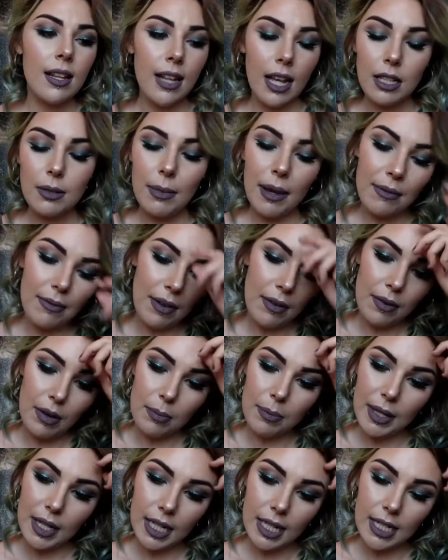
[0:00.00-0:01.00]
That's my
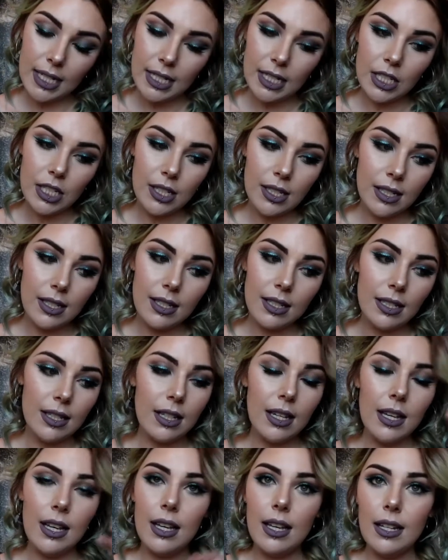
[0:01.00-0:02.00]
favorite because
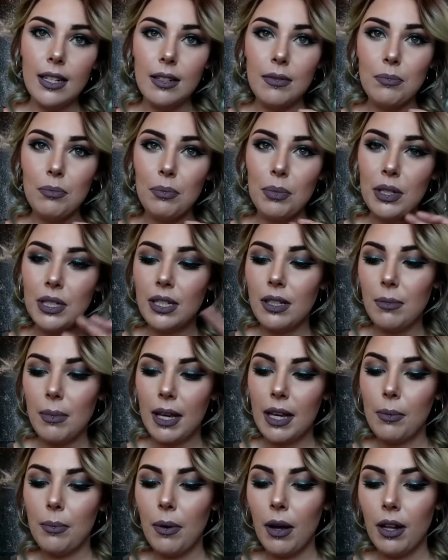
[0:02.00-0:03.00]
it puts the
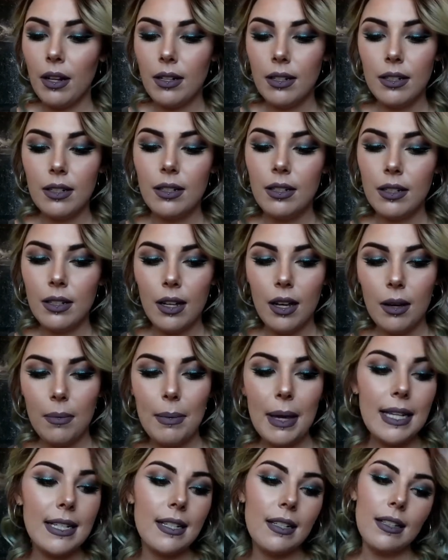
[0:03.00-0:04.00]
makeup on
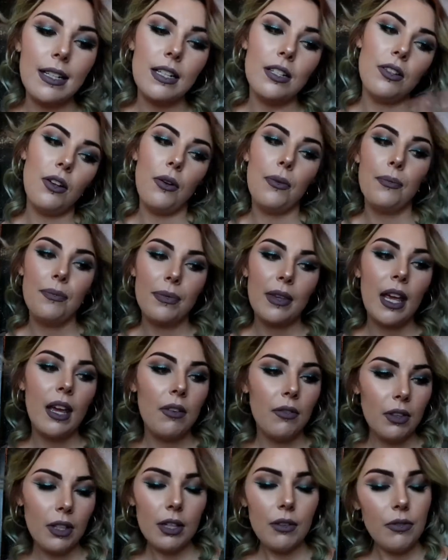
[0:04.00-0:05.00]
amazingly. So if
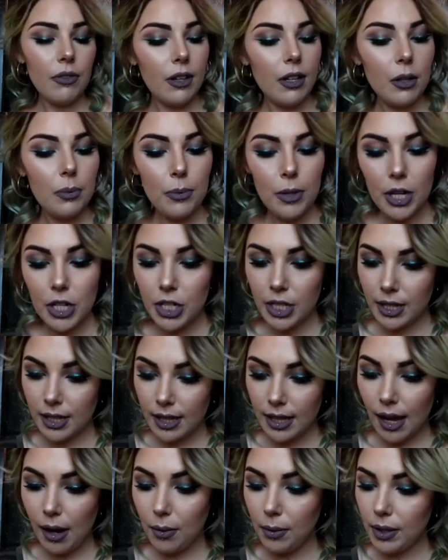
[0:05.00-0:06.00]
you're looking for a good brush,
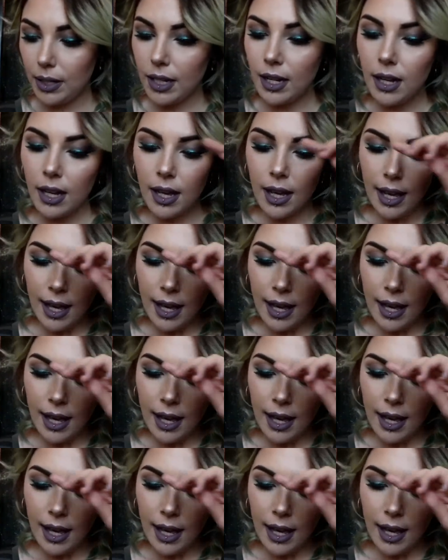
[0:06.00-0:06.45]
that one.